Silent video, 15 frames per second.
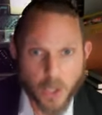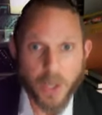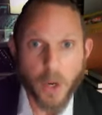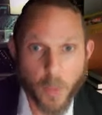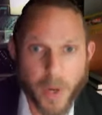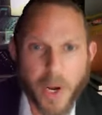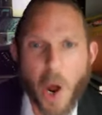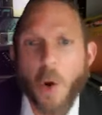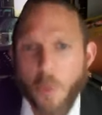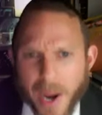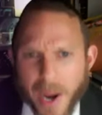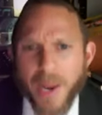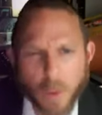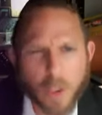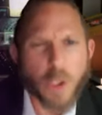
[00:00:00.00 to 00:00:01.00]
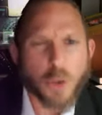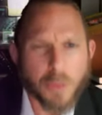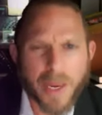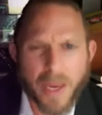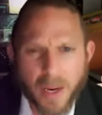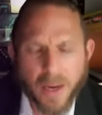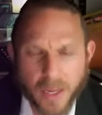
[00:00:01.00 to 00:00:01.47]
then we know really what you
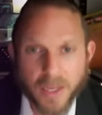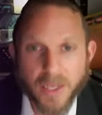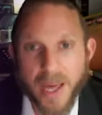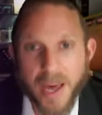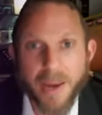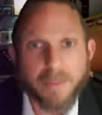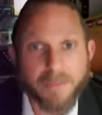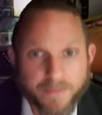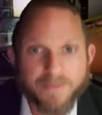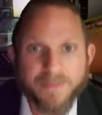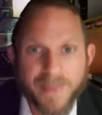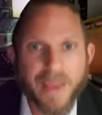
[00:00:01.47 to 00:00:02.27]
mean is that